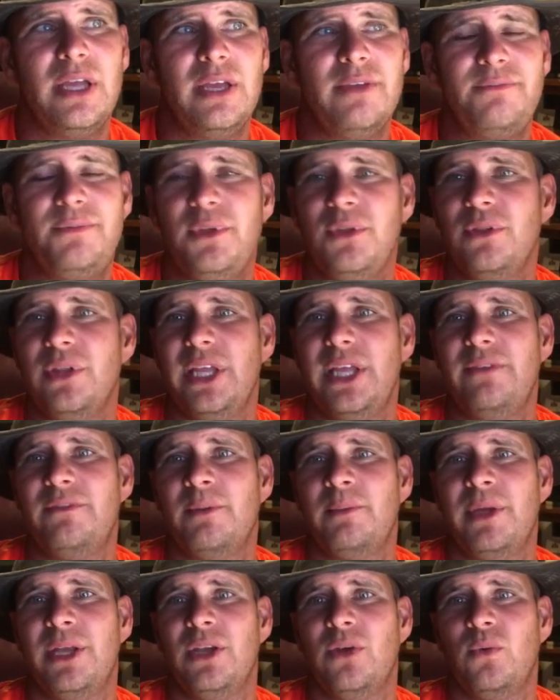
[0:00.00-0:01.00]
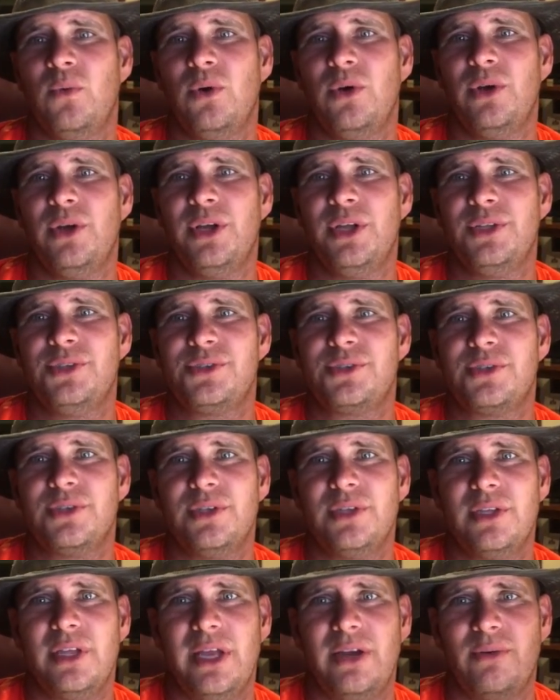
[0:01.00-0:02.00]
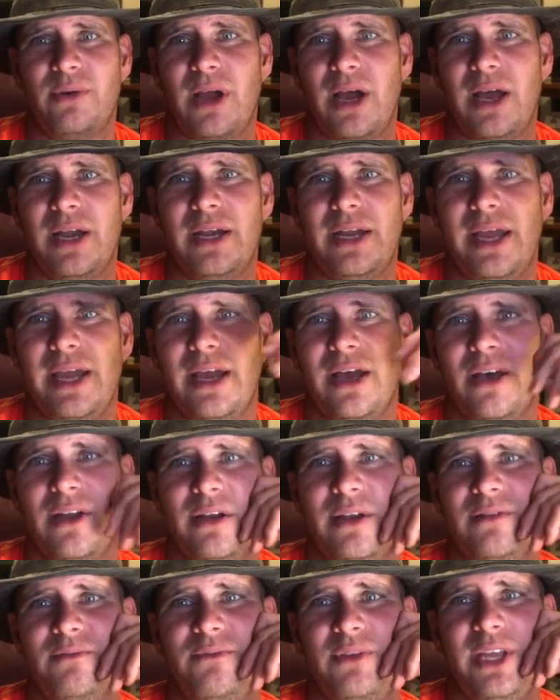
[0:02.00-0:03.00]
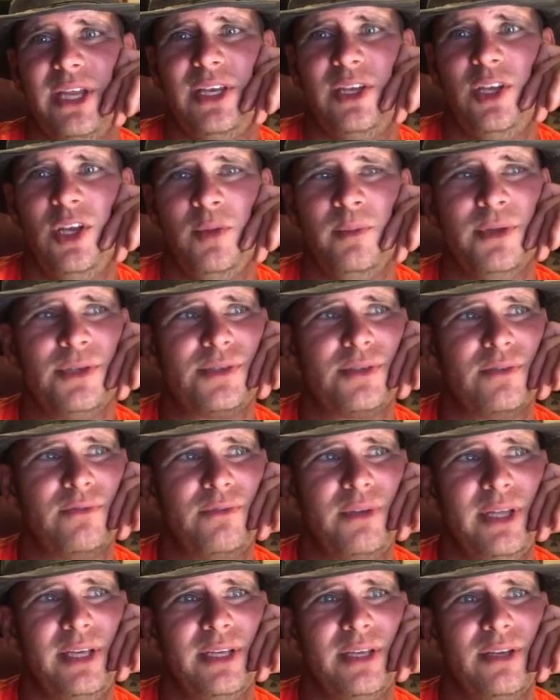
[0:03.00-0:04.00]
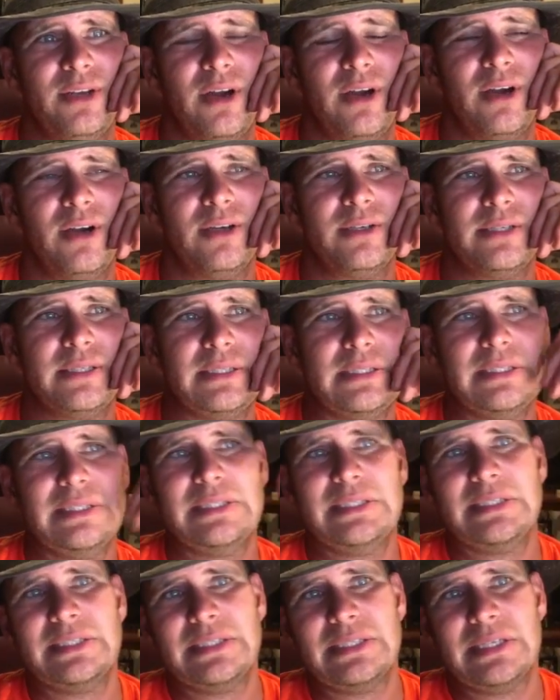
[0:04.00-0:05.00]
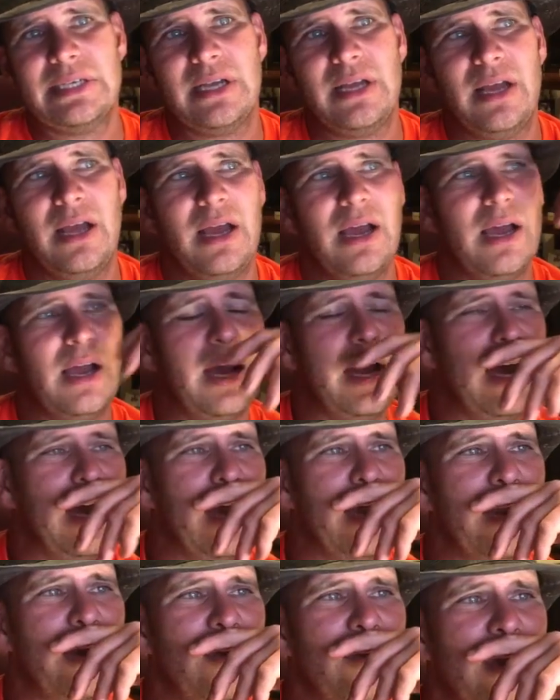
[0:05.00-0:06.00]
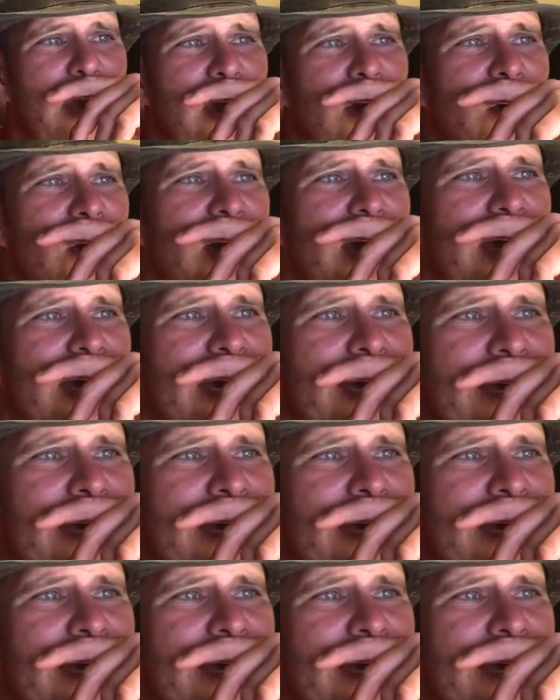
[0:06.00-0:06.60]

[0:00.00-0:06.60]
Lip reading: if you leave them in the woods, they rot down and feed humus and feed the dirt. I don't know.